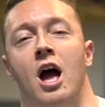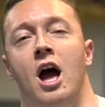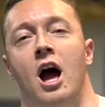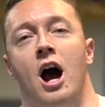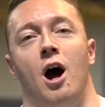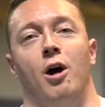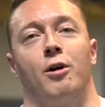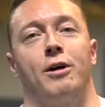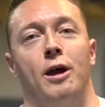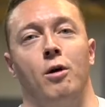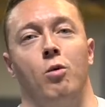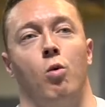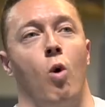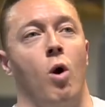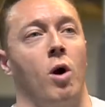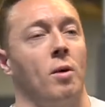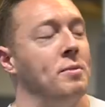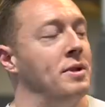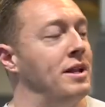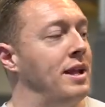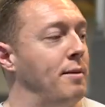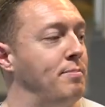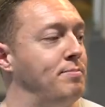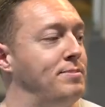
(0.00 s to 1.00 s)
Okay,
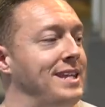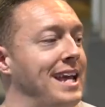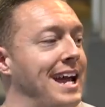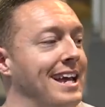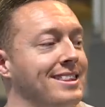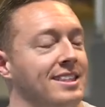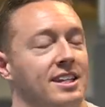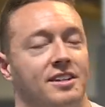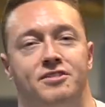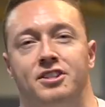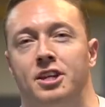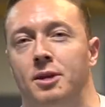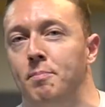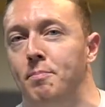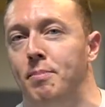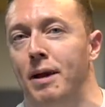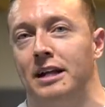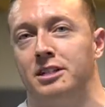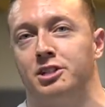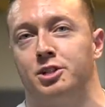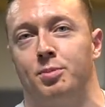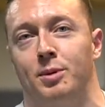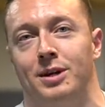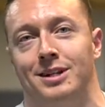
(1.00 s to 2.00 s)
warming up deadlifts and
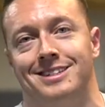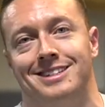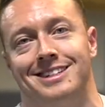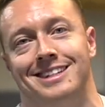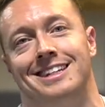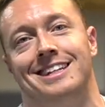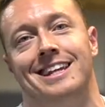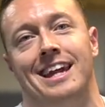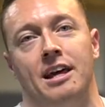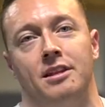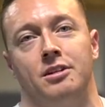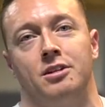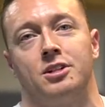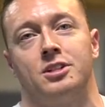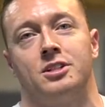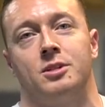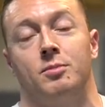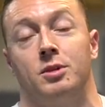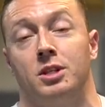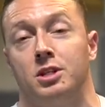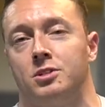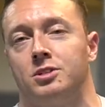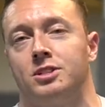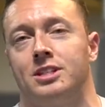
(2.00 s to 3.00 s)
bench press together. It's a
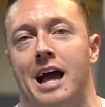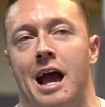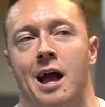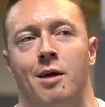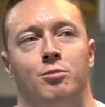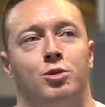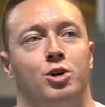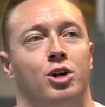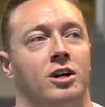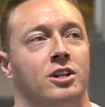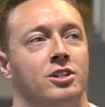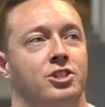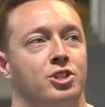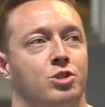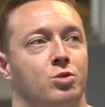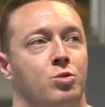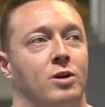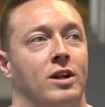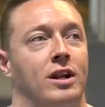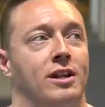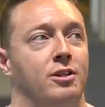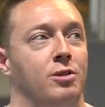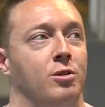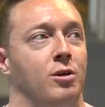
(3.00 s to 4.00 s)
little time crunch is
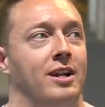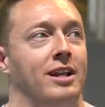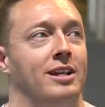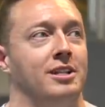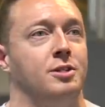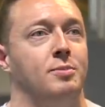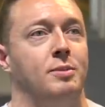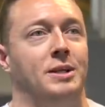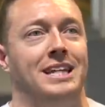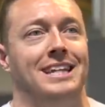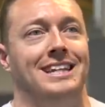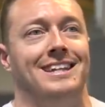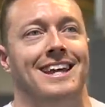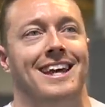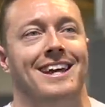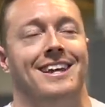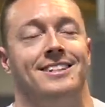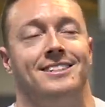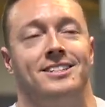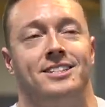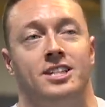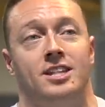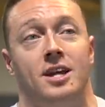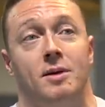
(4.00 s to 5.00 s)
what I do on SBD
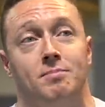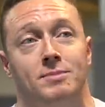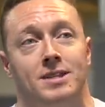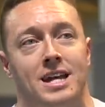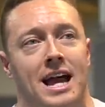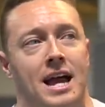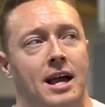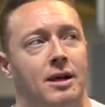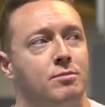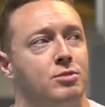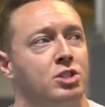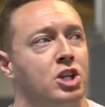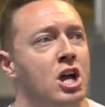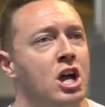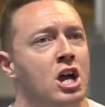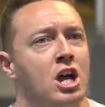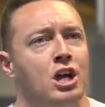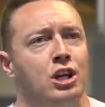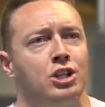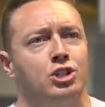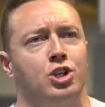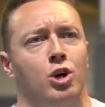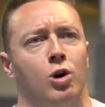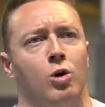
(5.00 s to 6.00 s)
days sometimes.
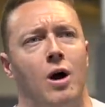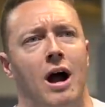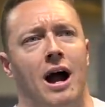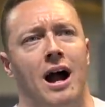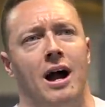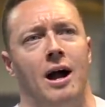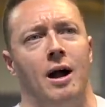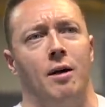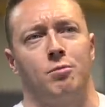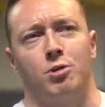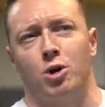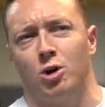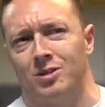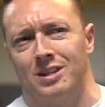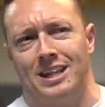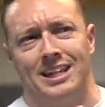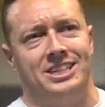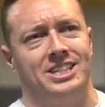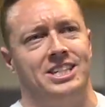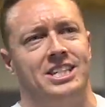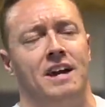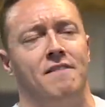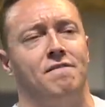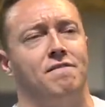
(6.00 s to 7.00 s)
So I'm going
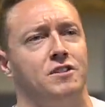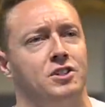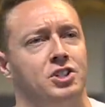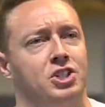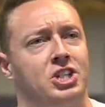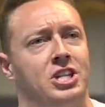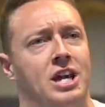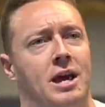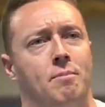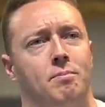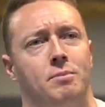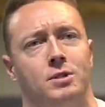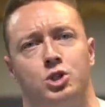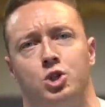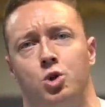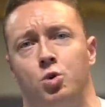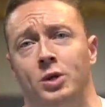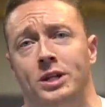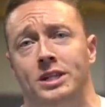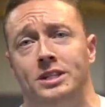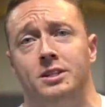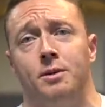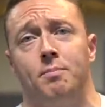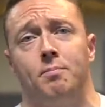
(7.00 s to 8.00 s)
like step to step
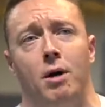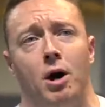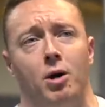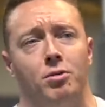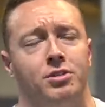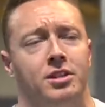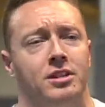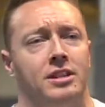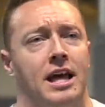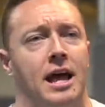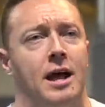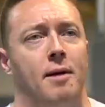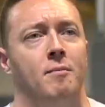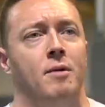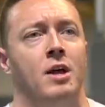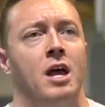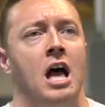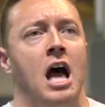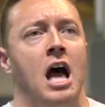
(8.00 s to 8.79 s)
between the both of them.